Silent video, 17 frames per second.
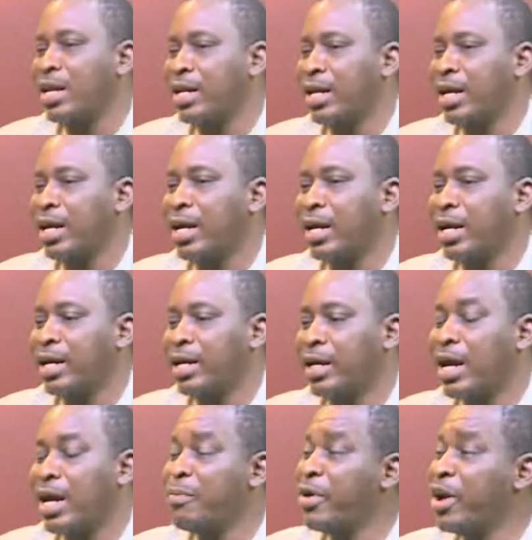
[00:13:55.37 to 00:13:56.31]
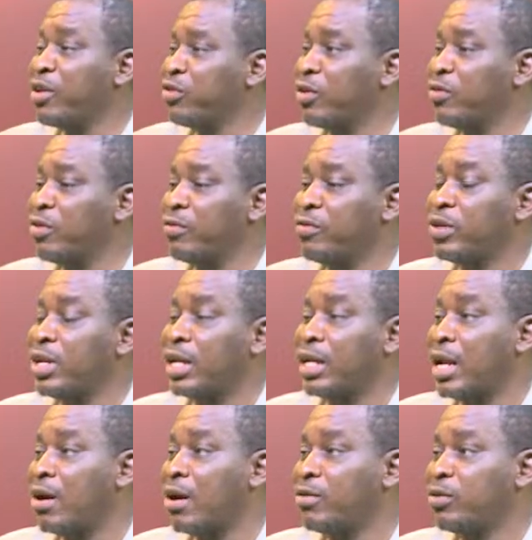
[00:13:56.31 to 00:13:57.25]
and yeah. Uh, cameras were not even
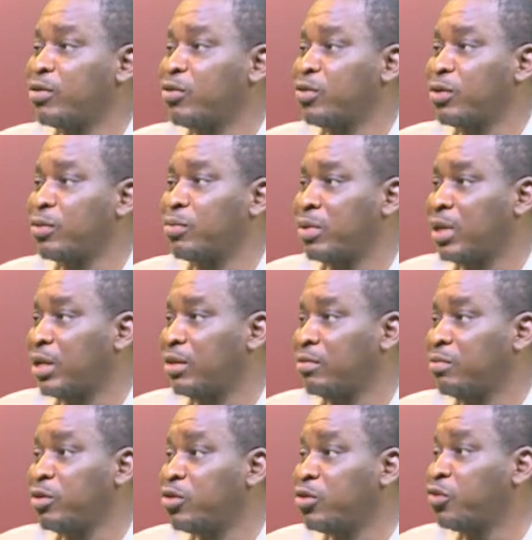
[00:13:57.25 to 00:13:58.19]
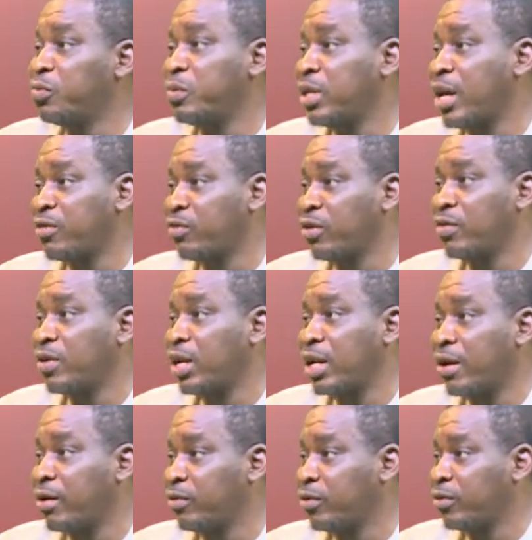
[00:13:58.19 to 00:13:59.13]
allowed into the place. News media were not
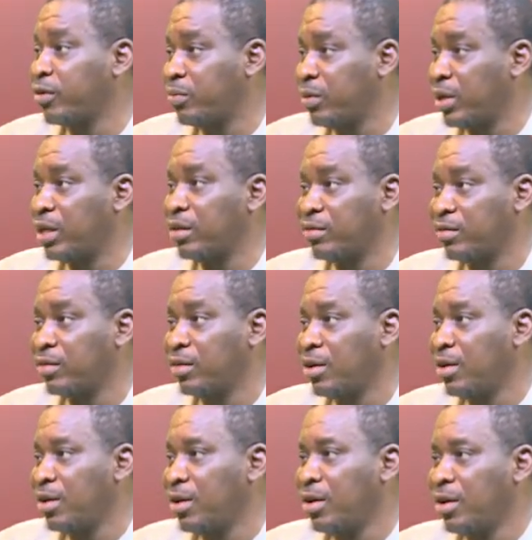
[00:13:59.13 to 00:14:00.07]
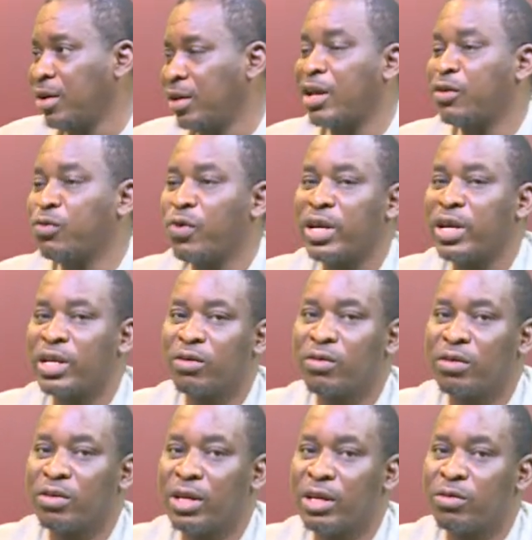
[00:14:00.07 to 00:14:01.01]
allowed into the place. That's why you
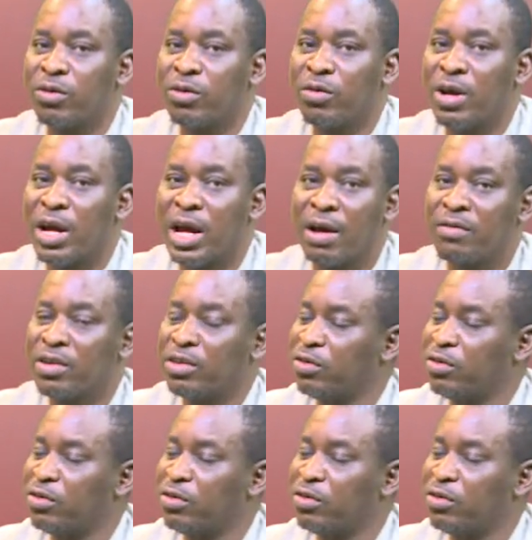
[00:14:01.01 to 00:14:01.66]
don't you don't have